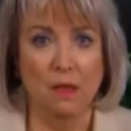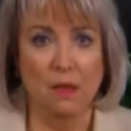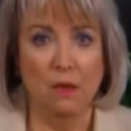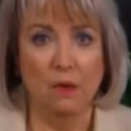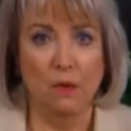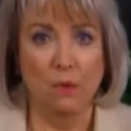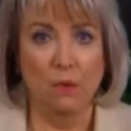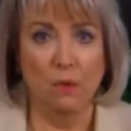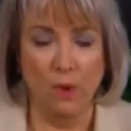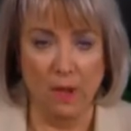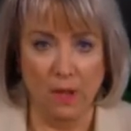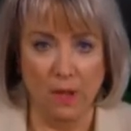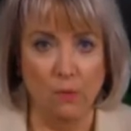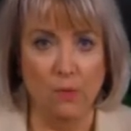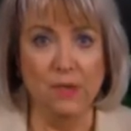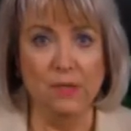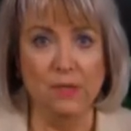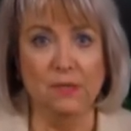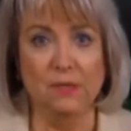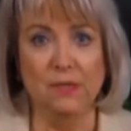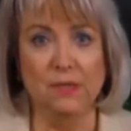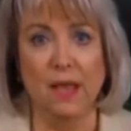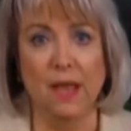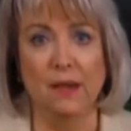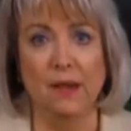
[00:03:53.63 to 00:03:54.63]
Will we
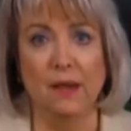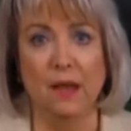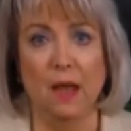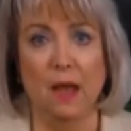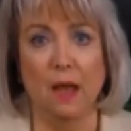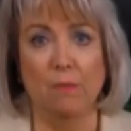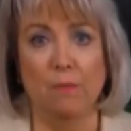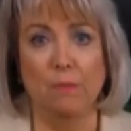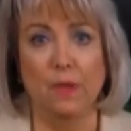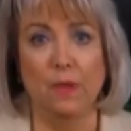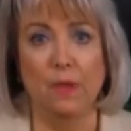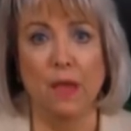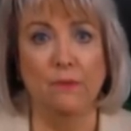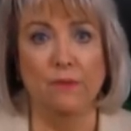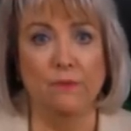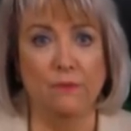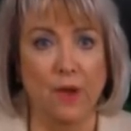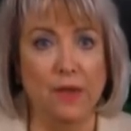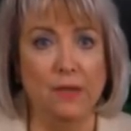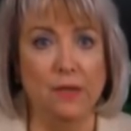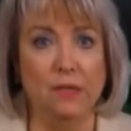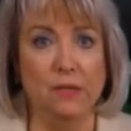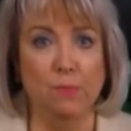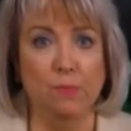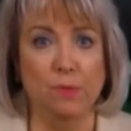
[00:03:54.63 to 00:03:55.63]
stand up and
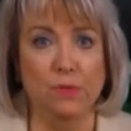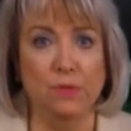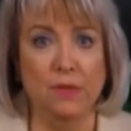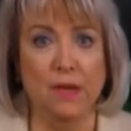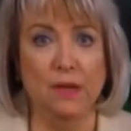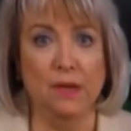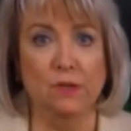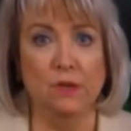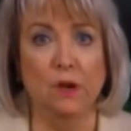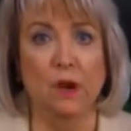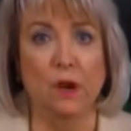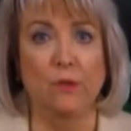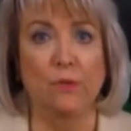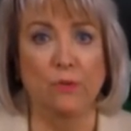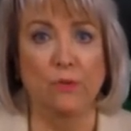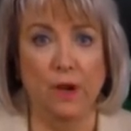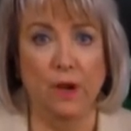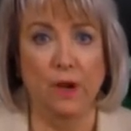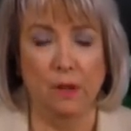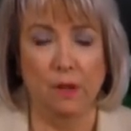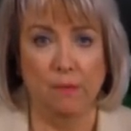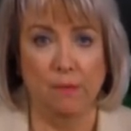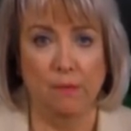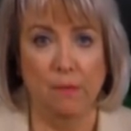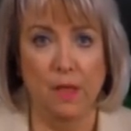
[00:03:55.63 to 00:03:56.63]
fight to protect our freedom,